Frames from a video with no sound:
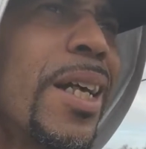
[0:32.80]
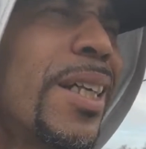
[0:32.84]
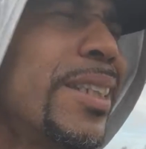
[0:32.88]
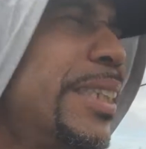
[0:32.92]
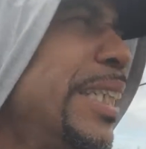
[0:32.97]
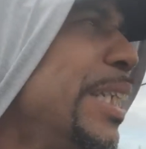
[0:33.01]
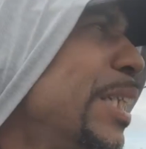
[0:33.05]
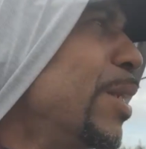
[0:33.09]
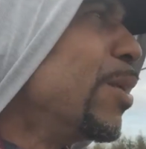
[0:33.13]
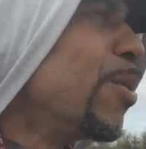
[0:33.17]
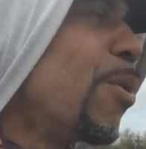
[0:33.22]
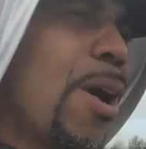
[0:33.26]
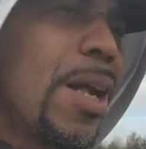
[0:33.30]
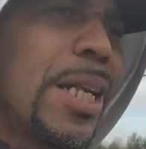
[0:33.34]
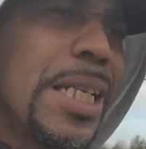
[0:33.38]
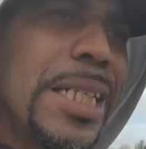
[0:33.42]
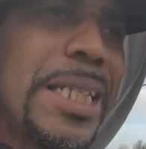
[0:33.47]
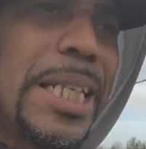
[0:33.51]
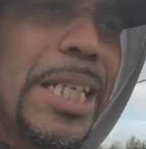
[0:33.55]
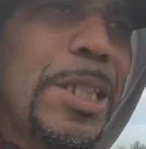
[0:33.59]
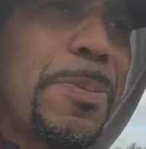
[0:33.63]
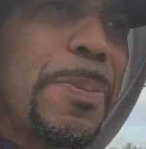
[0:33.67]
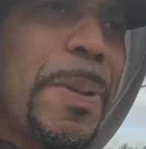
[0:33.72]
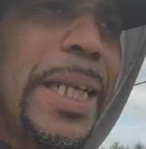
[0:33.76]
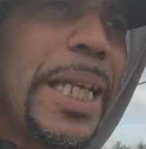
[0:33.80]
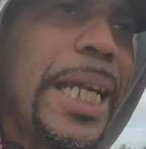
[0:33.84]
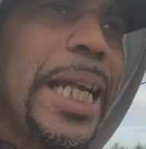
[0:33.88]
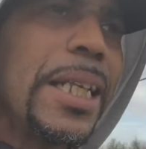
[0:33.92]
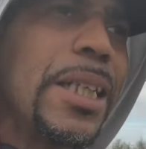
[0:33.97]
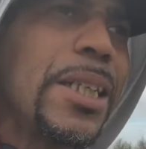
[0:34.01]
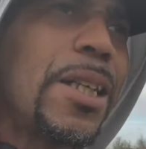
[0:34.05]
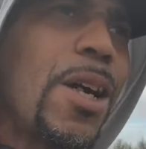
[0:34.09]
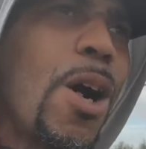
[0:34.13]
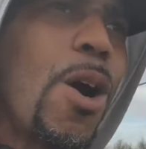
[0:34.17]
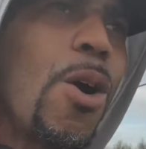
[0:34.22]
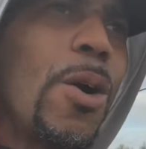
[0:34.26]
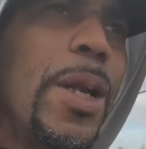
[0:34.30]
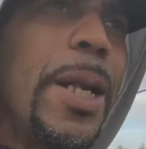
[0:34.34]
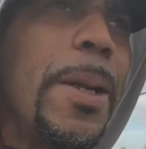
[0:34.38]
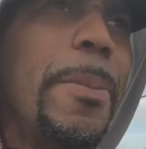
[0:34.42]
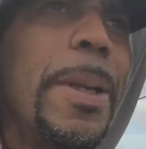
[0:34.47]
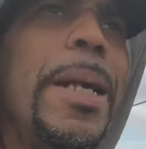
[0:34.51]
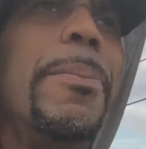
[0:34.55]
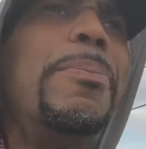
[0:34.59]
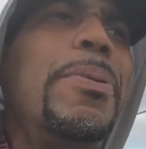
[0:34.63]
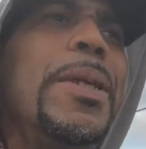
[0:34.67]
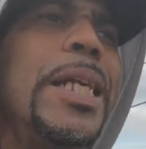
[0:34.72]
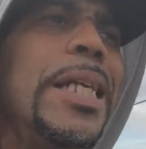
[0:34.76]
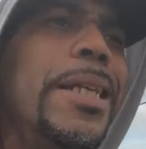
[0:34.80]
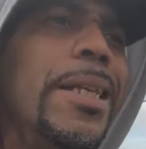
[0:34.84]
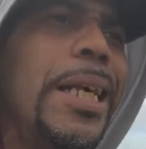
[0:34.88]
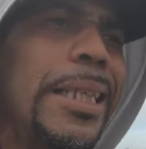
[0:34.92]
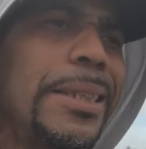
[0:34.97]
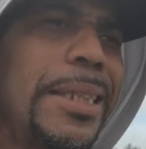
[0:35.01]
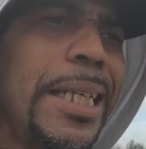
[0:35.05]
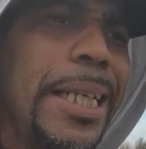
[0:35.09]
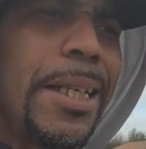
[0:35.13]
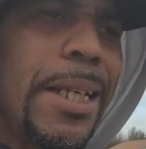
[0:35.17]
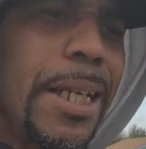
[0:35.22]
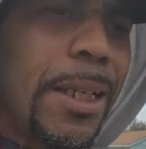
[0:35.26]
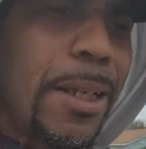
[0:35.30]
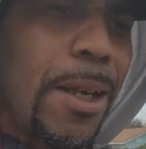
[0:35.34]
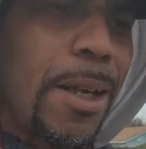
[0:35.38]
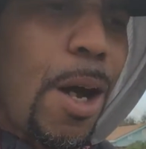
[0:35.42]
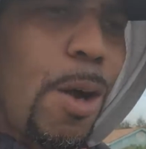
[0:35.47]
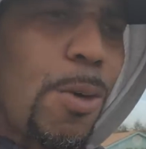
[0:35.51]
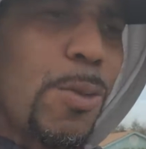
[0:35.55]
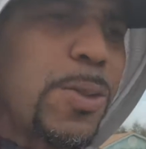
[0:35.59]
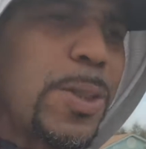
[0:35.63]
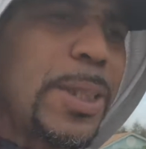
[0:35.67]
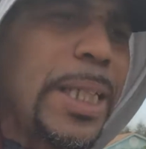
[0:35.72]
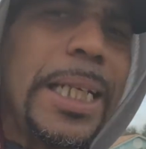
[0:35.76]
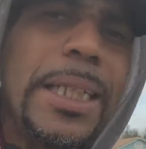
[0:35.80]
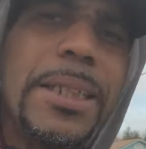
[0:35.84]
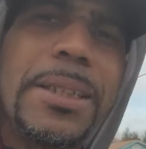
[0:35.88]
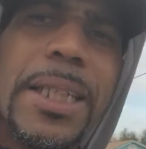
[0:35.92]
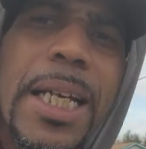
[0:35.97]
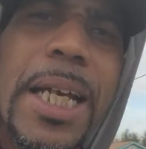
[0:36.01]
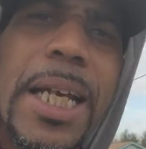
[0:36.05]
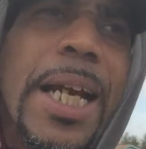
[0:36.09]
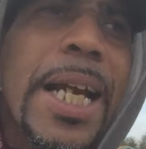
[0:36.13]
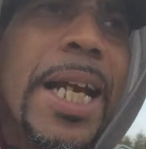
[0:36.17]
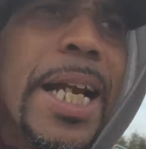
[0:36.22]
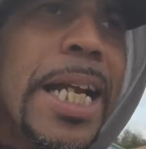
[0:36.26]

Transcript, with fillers: because in New Orleans, it's been getting cold. In, in, I think in the Gulf states,